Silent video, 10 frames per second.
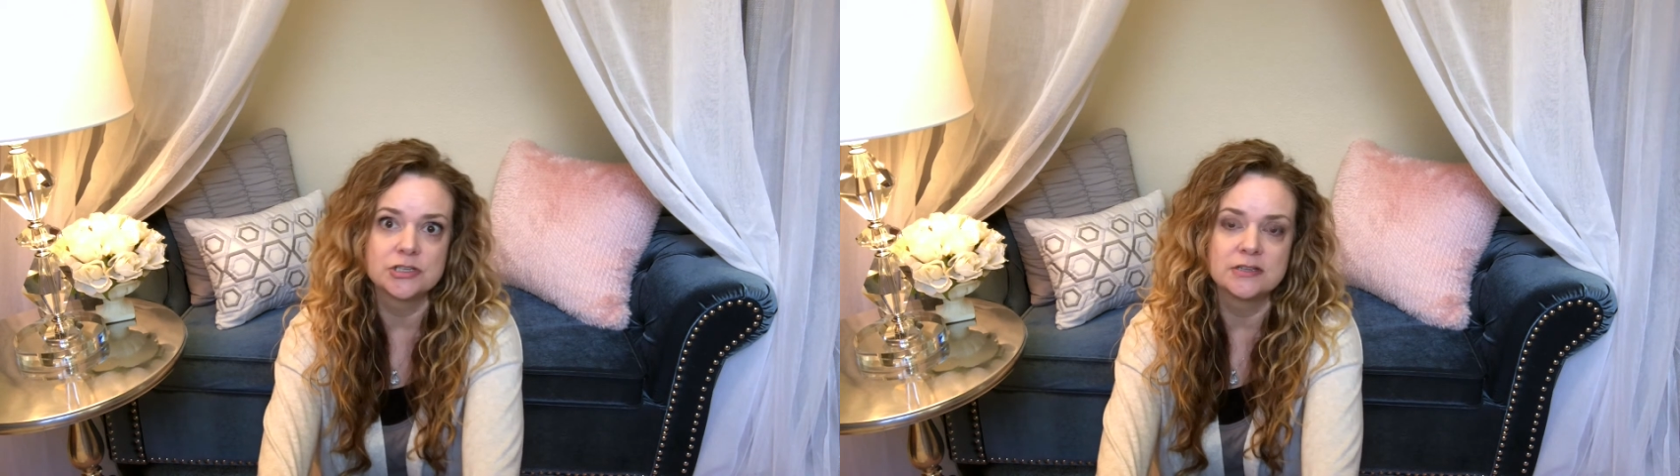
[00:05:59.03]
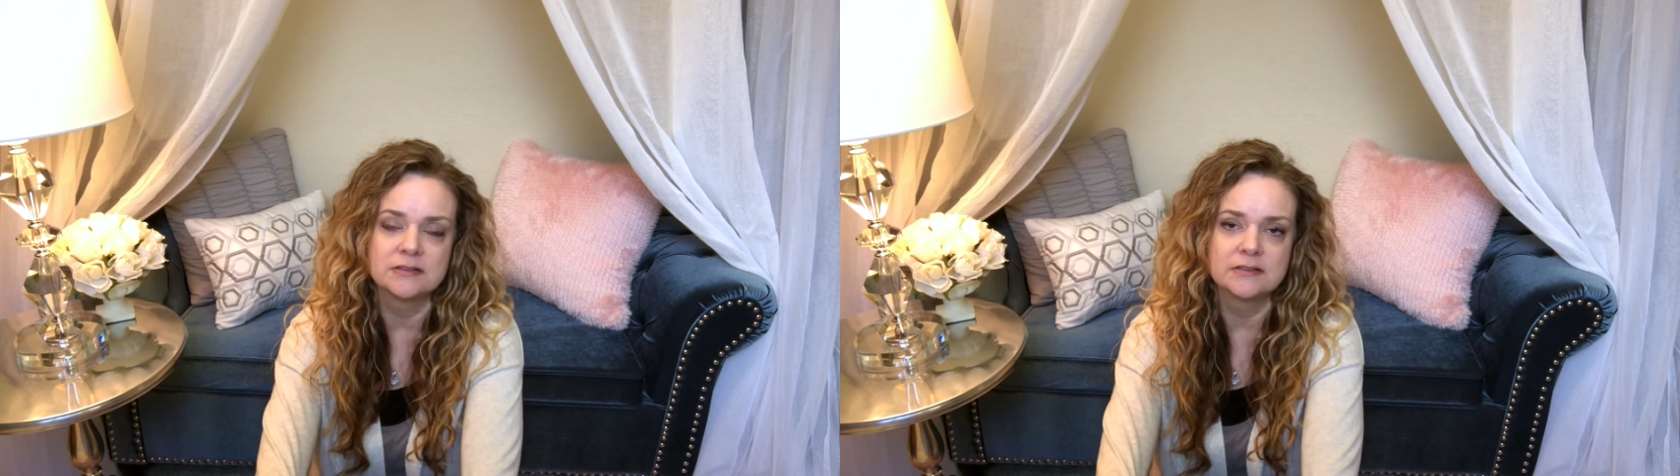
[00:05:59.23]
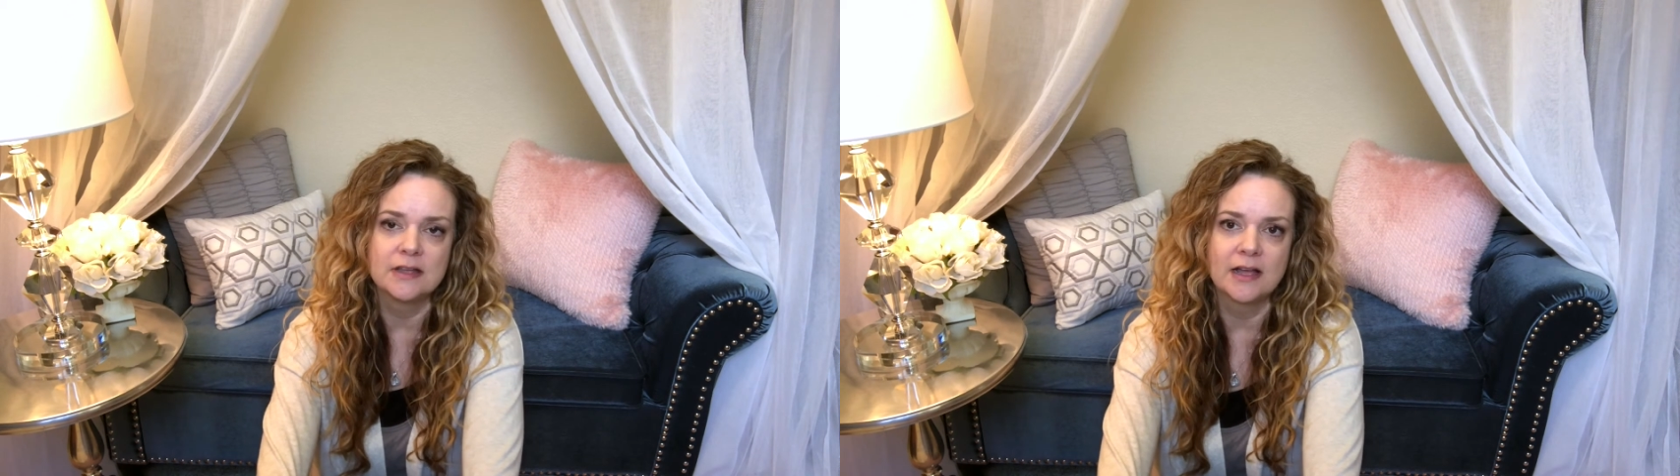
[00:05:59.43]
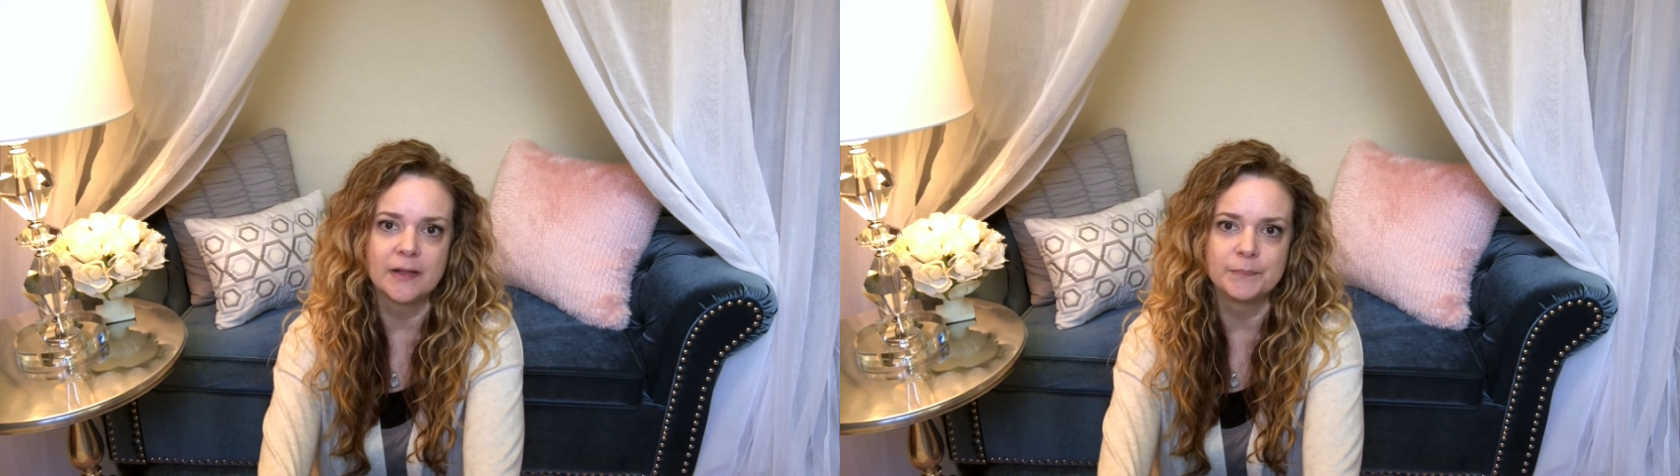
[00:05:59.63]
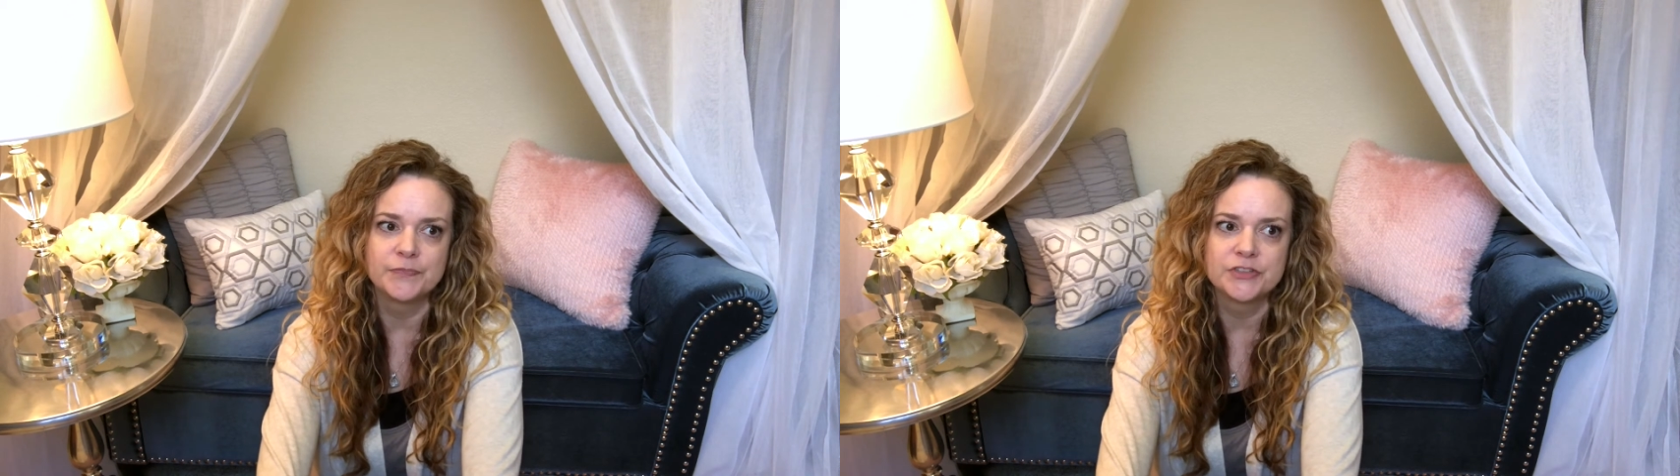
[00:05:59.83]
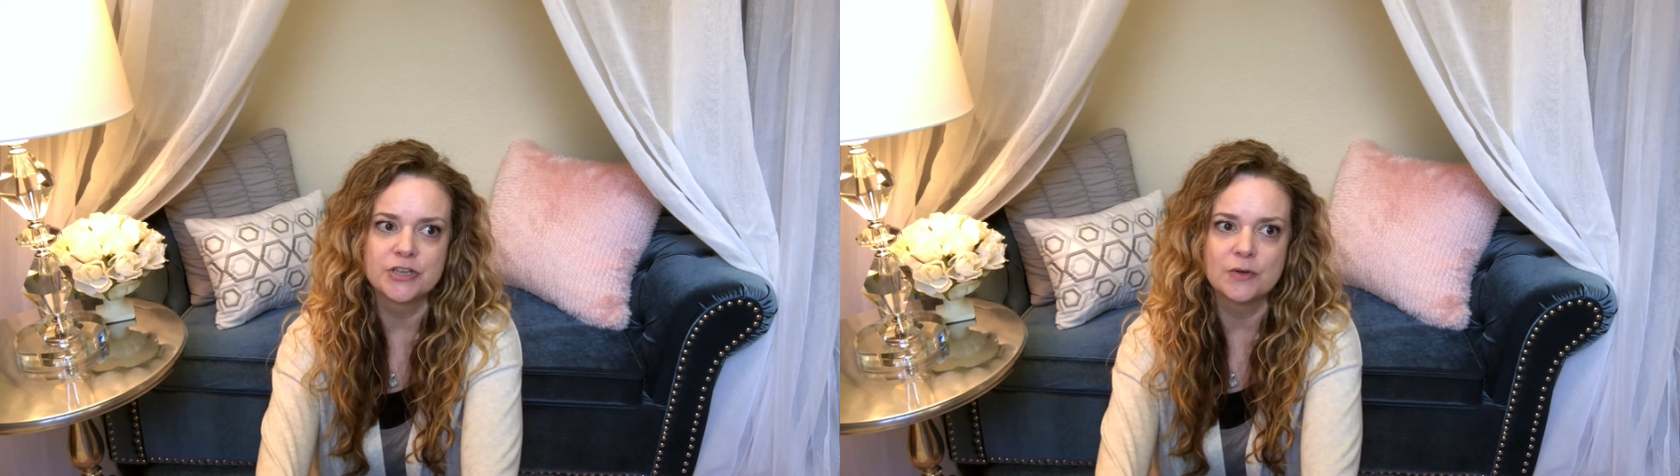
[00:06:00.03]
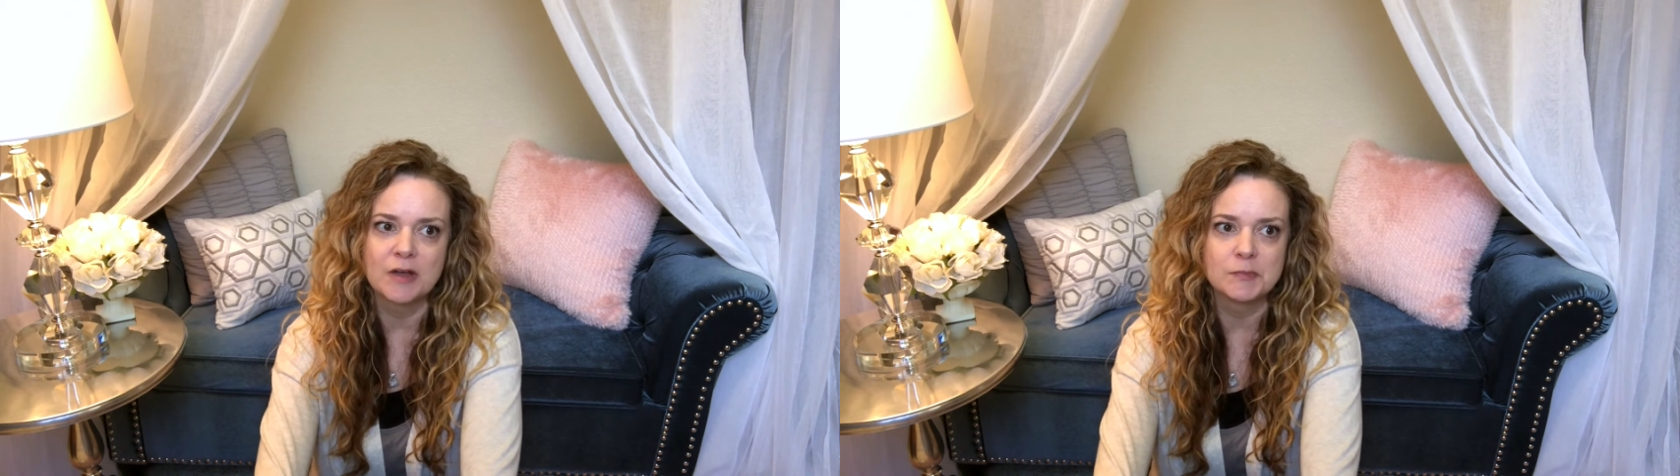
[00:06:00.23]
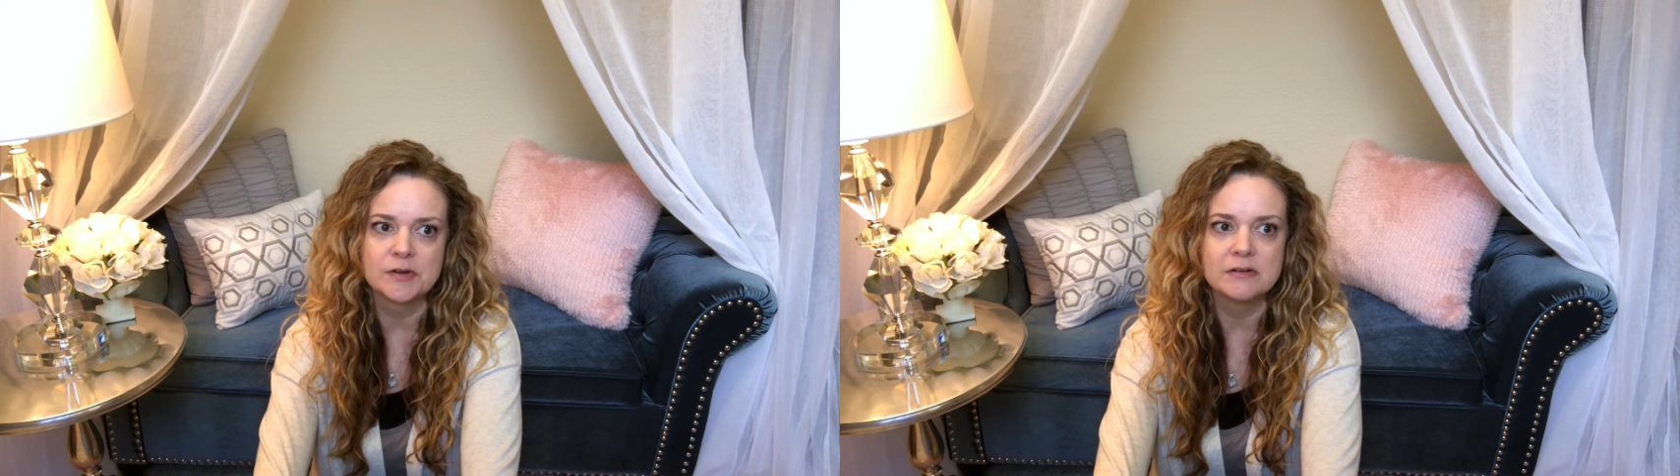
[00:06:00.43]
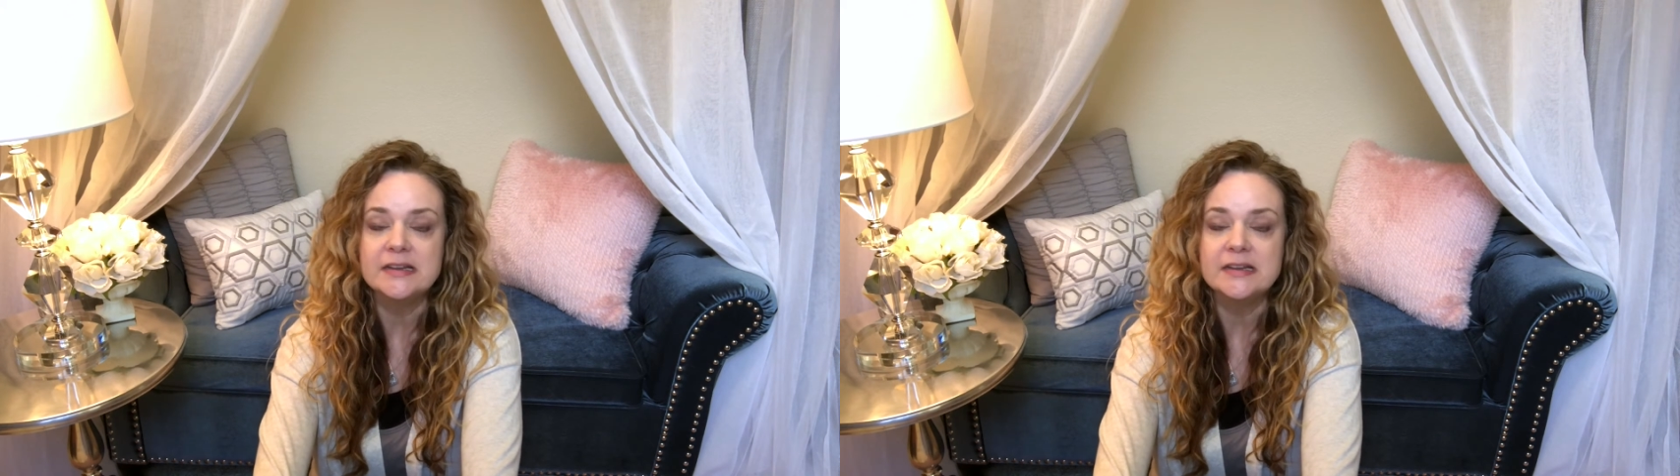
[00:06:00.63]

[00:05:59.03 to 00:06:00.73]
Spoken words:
And so I remember